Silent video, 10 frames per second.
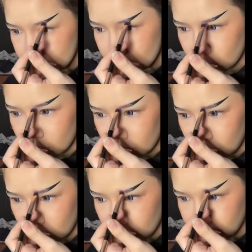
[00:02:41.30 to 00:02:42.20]
so cut
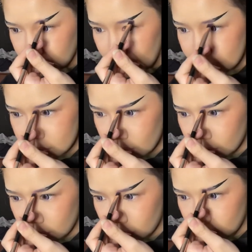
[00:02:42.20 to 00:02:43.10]
off,
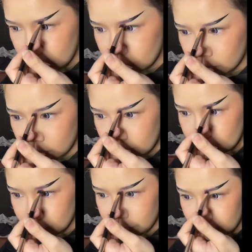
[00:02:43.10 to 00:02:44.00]
eyeshadow, and you're going
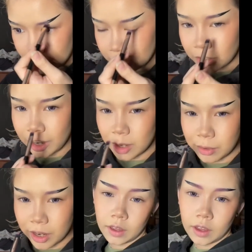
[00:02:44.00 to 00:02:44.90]
to fill in your
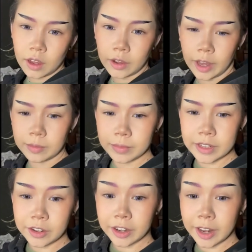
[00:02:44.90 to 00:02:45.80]
eyebrow. Okay, and
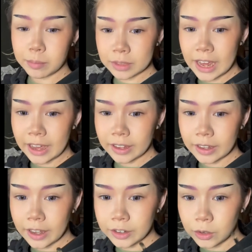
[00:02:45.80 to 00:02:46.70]
then you're gonna get black,
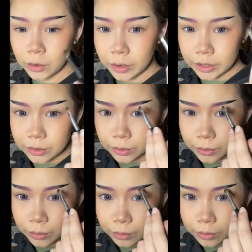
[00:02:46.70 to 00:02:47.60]
and you're going
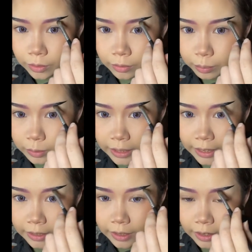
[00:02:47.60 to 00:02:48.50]
to
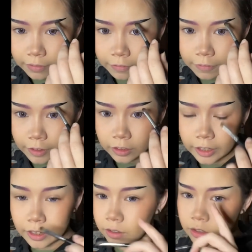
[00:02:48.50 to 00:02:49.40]
blend and fill
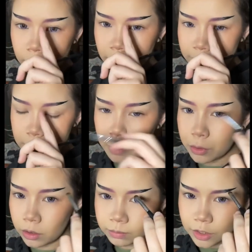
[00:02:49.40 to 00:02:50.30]
in. Don't cover the
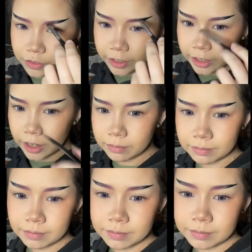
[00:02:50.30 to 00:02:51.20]
purple, just fill it in.